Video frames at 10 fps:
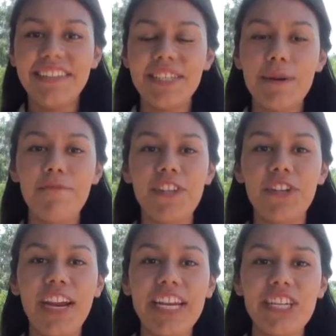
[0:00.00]
Listen up,
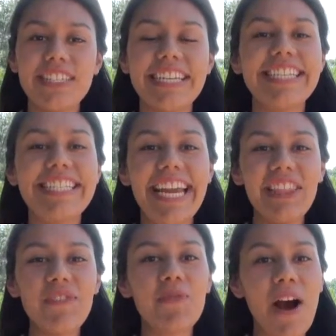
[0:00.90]
fifth graders, a day
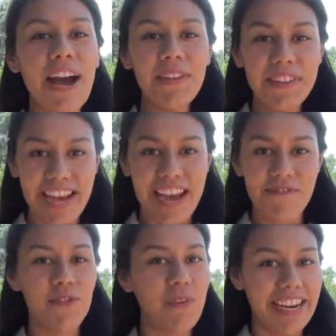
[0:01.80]
at the
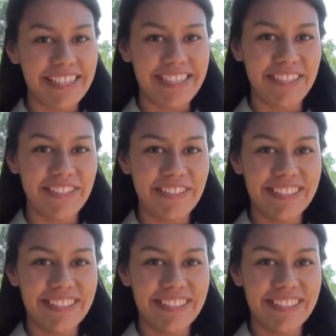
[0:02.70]
wildlife awaits you.